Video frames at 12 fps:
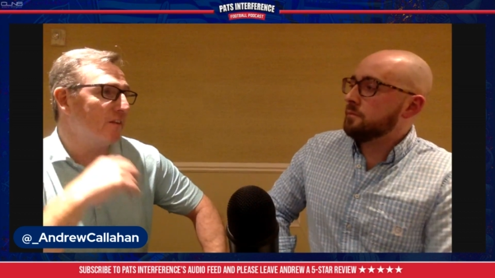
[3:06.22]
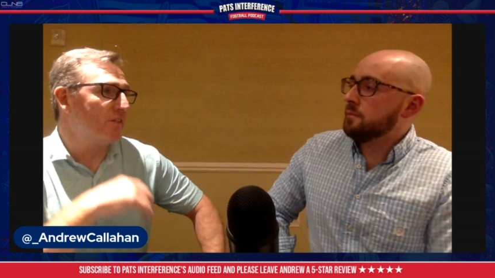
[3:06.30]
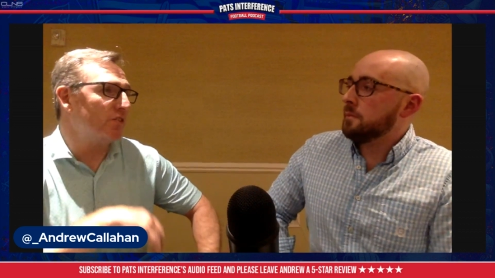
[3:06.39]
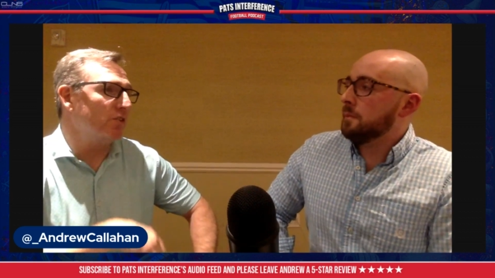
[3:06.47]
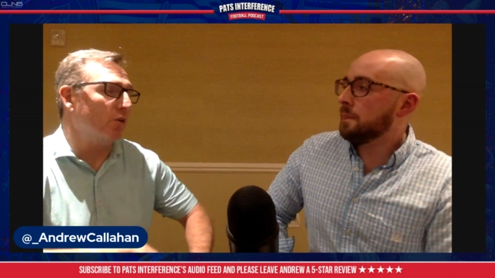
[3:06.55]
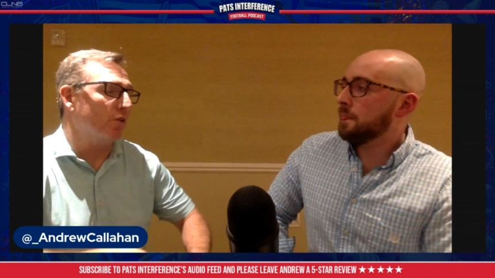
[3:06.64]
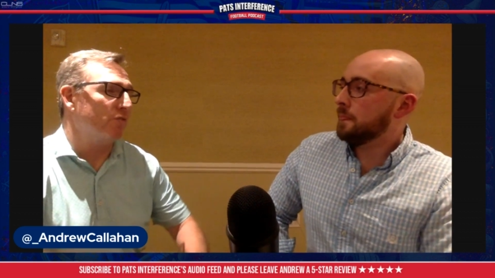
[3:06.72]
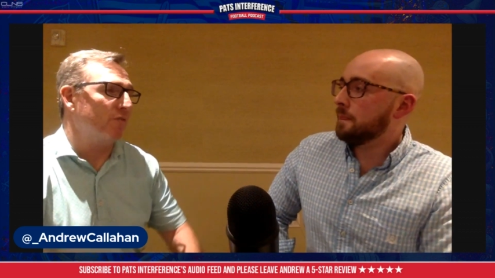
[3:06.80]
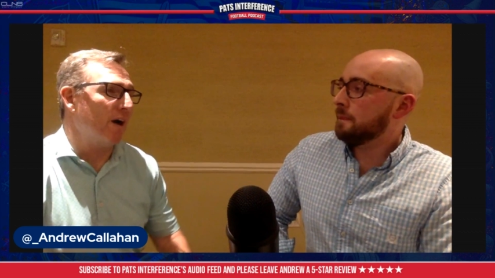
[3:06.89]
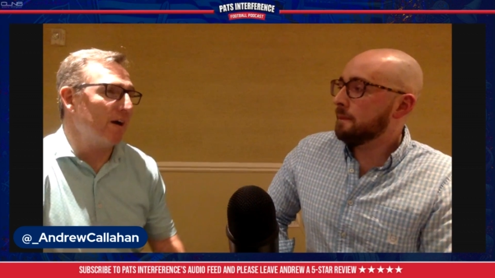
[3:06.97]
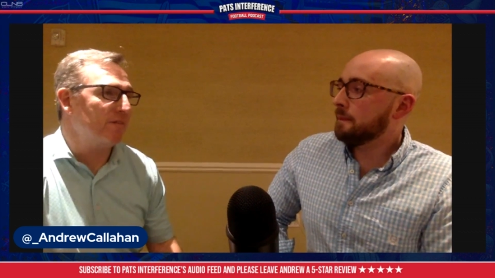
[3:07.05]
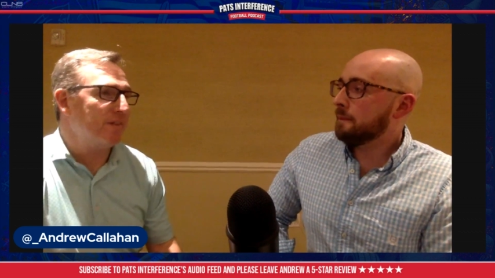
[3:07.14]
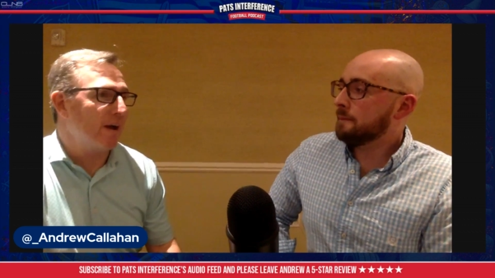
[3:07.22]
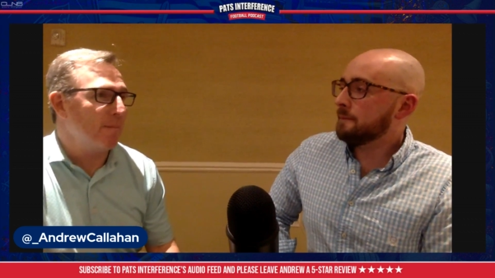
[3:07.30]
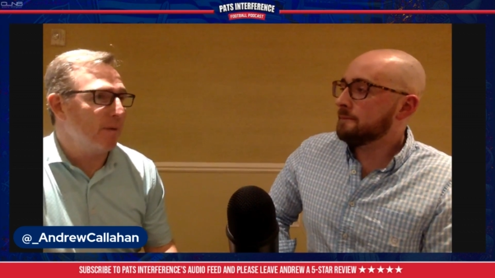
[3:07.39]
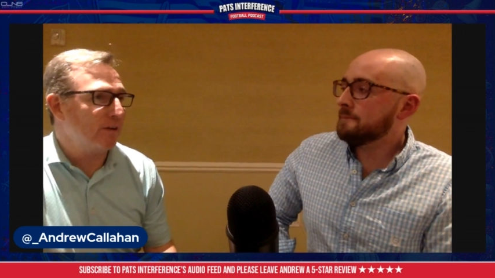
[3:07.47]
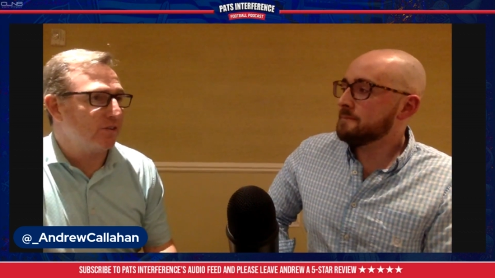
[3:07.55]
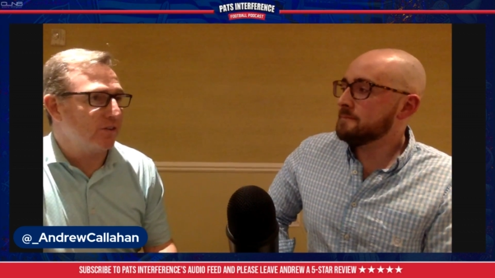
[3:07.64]
Speaker 1: that still a
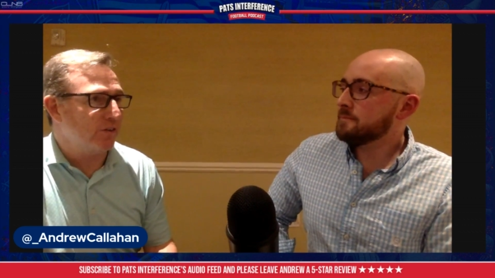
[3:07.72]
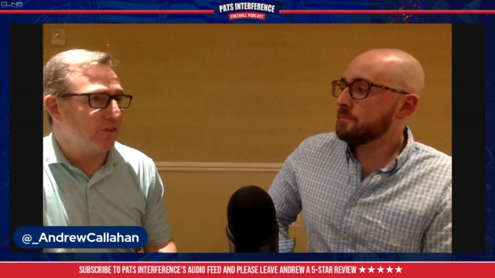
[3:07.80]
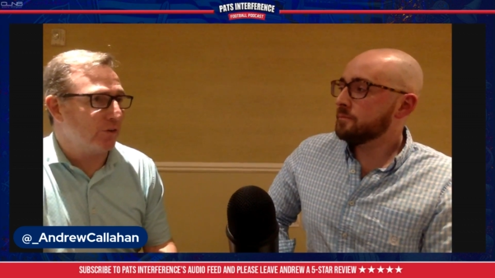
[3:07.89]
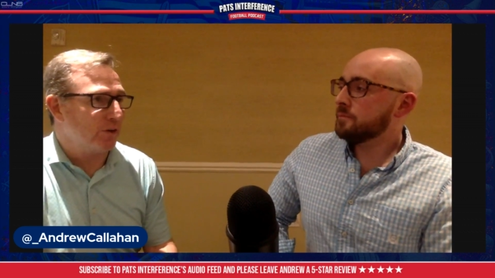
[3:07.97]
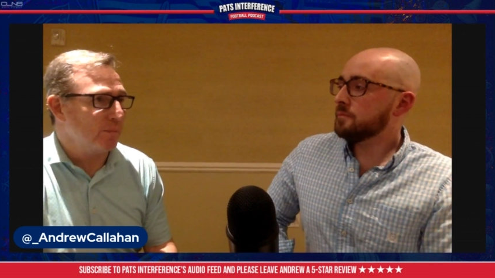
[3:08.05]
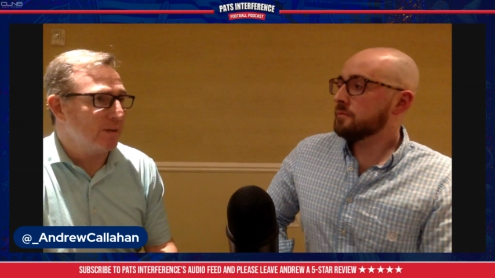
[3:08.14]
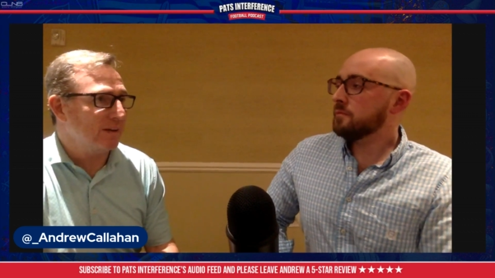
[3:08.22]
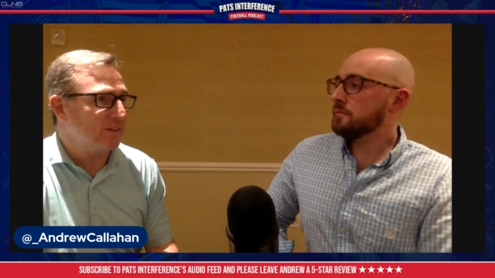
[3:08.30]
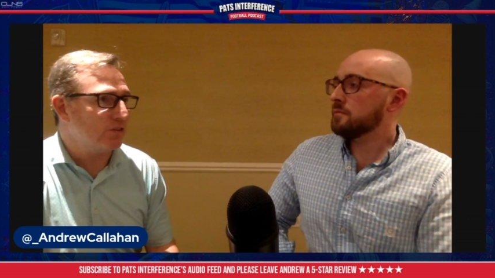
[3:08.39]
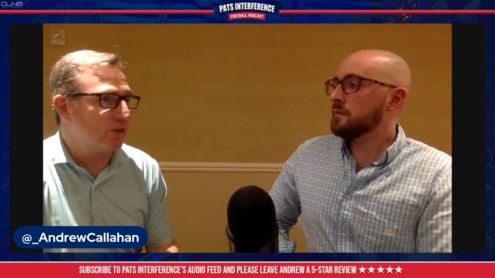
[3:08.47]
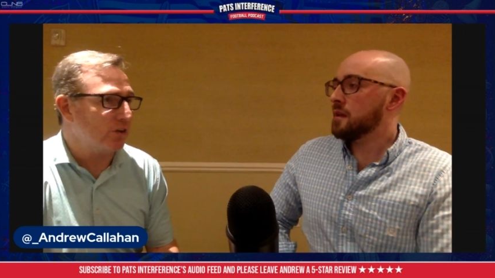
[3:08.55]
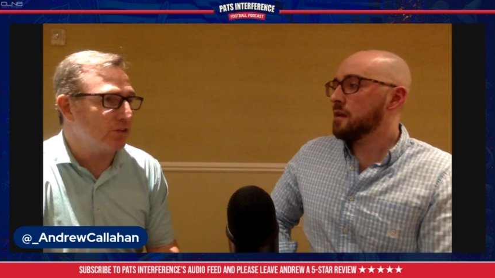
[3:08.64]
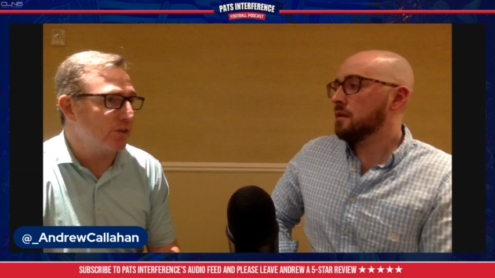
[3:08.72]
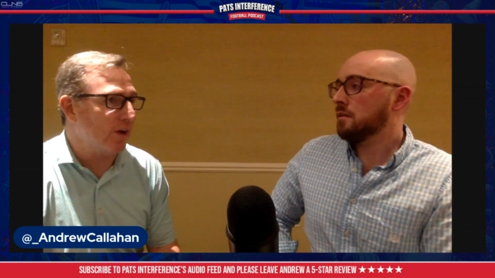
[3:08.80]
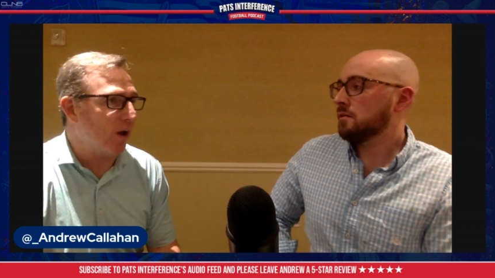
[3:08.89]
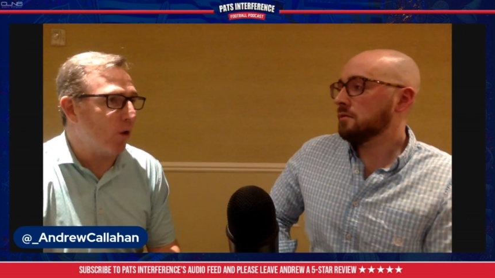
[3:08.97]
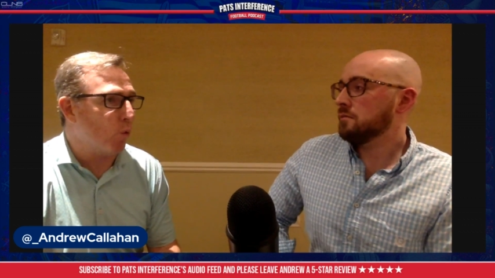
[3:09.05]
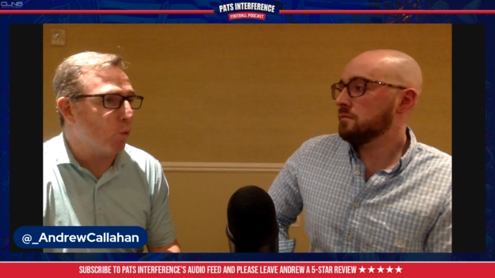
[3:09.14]
five-time mention in 30 minutes doesn't
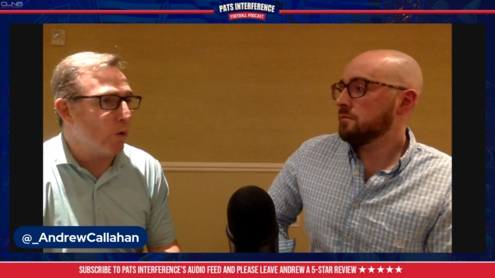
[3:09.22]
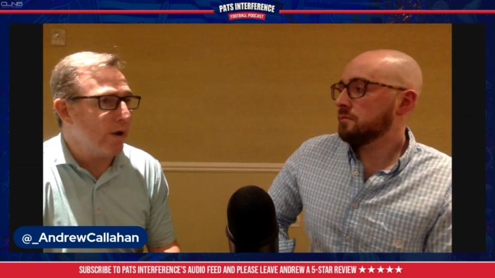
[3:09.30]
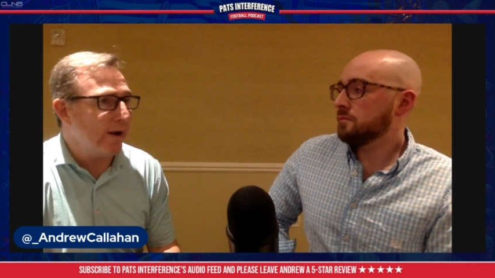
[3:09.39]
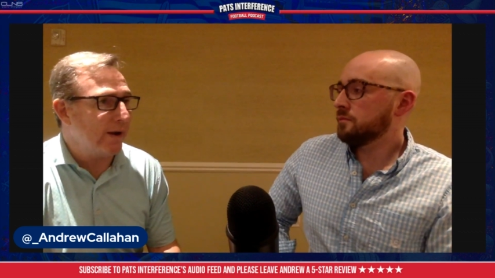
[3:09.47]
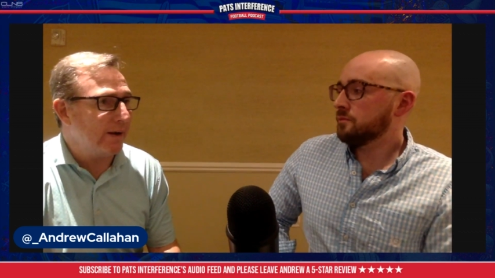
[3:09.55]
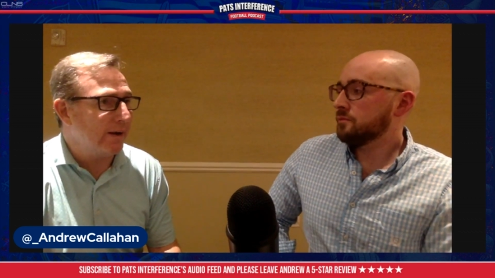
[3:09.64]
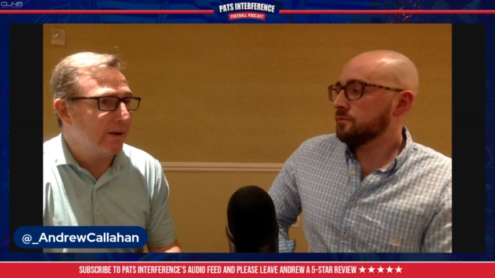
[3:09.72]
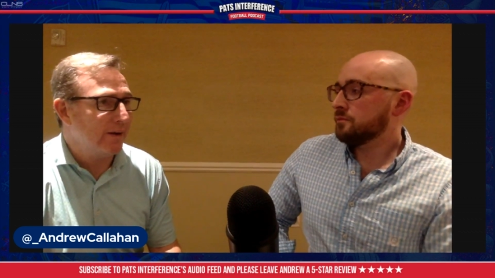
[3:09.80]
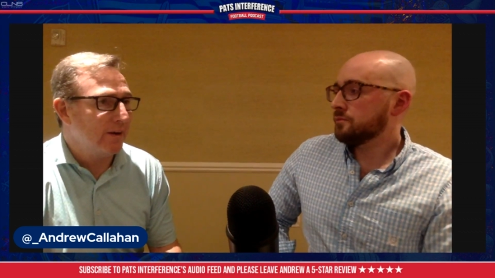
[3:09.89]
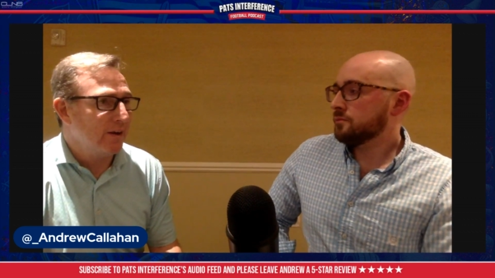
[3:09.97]
outweigh